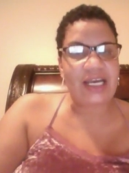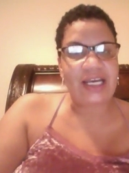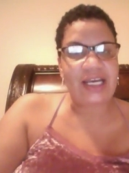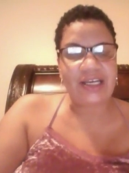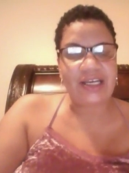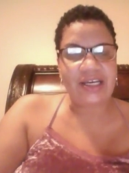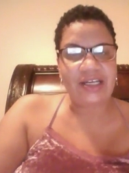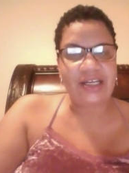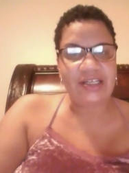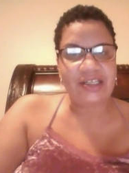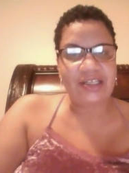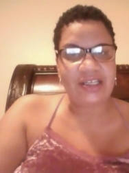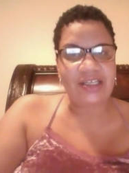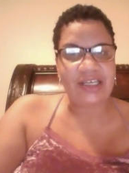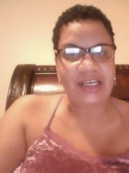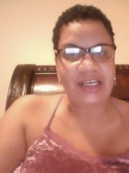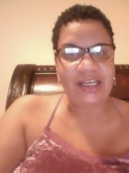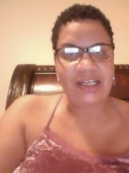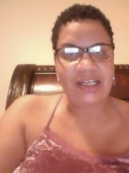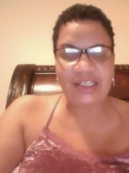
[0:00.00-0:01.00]
had cut it
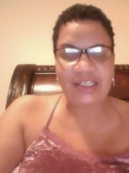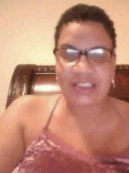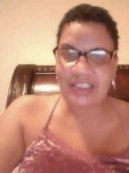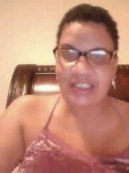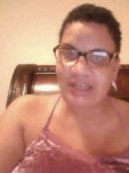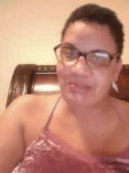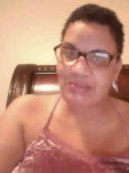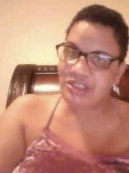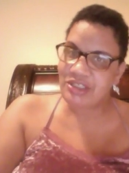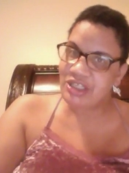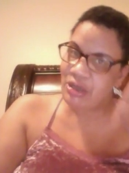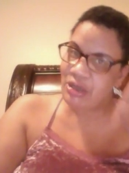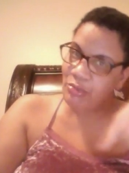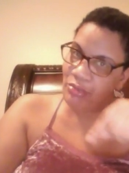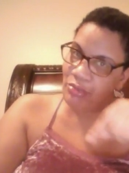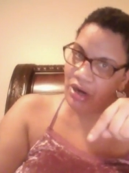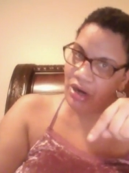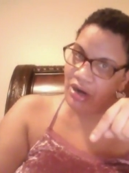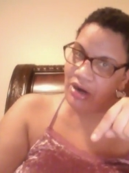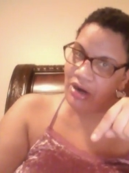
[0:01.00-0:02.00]
again in
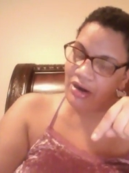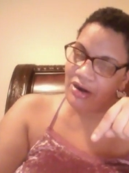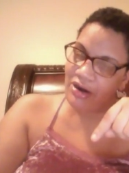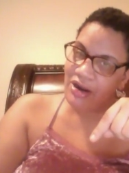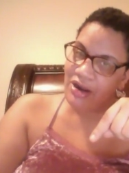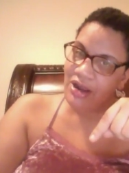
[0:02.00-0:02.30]
September,